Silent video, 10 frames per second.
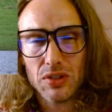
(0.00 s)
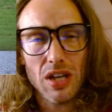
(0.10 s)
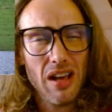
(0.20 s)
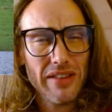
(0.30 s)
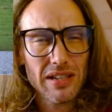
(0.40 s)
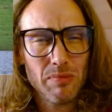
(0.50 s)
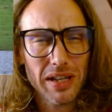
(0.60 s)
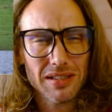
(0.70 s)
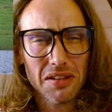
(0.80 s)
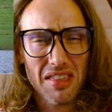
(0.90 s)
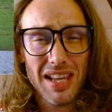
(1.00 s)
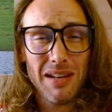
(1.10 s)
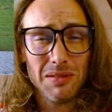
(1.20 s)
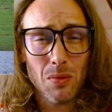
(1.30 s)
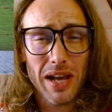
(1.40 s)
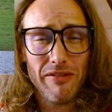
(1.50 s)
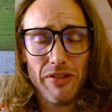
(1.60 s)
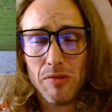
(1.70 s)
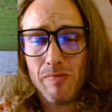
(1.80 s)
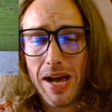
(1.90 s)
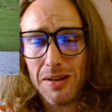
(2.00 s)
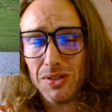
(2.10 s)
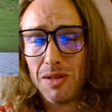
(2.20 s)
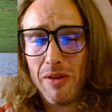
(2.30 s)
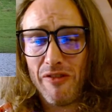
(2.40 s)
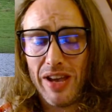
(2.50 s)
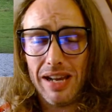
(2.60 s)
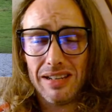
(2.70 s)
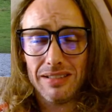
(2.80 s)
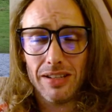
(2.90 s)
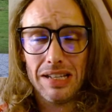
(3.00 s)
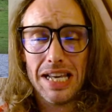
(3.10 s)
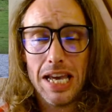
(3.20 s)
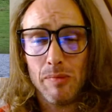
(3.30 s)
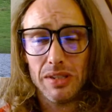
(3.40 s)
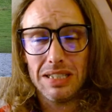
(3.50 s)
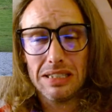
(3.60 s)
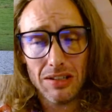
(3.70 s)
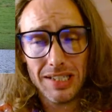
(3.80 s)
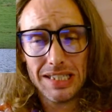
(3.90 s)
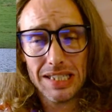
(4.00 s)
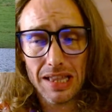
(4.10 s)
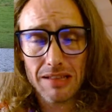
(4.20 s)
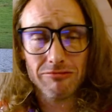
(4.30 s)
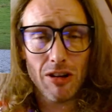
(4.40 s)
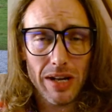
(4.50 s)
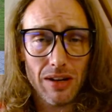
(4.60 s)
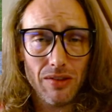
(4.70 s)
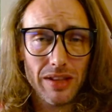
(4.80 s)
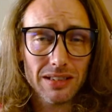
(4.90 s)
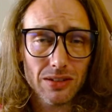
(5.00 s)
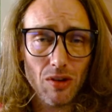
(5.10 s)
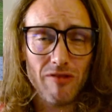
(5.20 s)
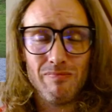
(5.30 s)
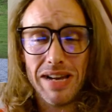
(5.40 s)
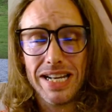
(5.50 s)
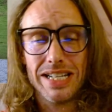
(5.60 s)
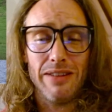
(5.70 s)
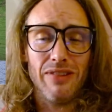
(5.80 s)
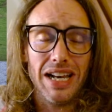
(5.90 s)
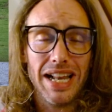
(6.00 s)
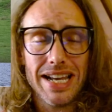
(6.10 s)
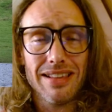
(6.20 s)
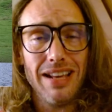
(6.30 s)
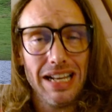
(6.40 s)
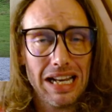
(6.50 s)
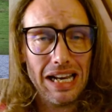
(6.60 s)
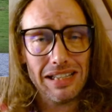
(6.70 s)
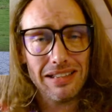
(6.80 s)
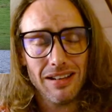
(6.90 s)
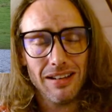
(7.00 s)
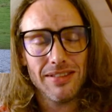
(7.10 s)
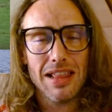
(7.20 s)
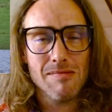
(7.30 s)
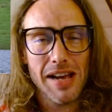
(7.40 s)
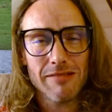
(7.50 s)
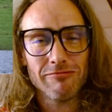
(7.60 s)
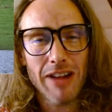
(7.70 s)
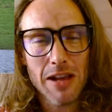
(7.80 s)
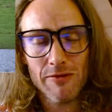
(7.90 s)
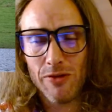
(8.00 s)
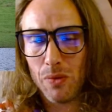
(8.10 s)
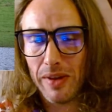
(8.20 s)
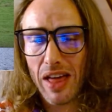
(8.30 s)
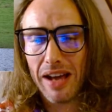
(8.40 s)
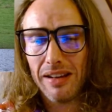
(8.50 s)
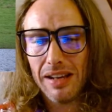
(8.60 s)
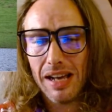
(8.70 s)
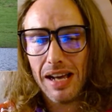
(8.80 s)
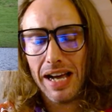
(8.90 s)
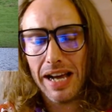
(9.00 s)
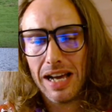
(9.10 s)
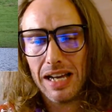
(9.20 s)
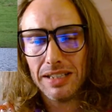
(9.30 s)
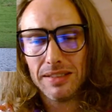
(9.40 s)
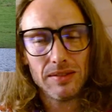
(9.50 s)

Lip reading: service because I think it was waiting for new pedals to be fitted. So the keepers decided to throw it on this sort of makeshift lake that it collected after the amount of rainfall we've had. And